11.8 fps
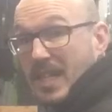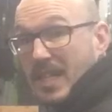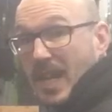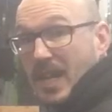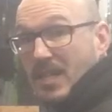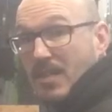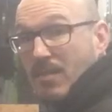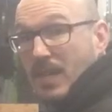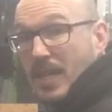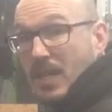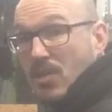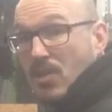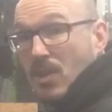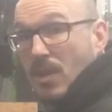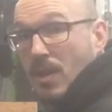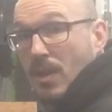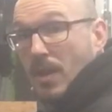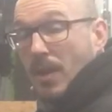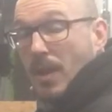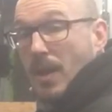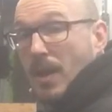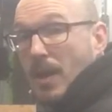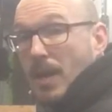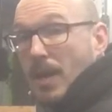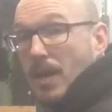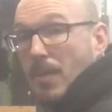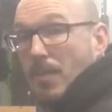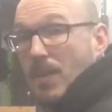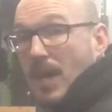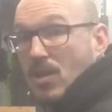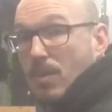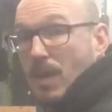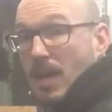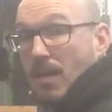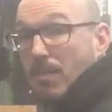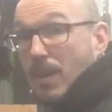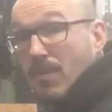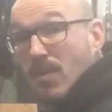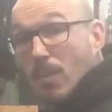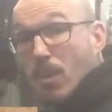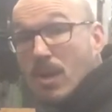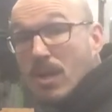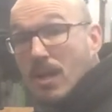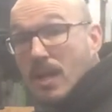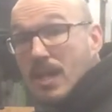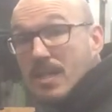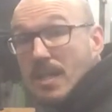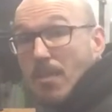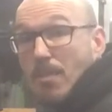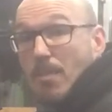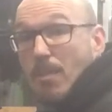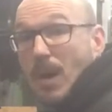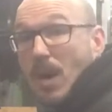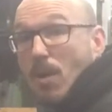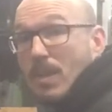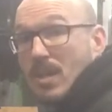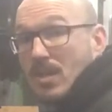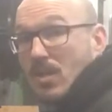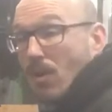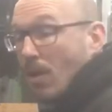seconds of each. That should be enough. But if you're pretty good at these, then by all means go a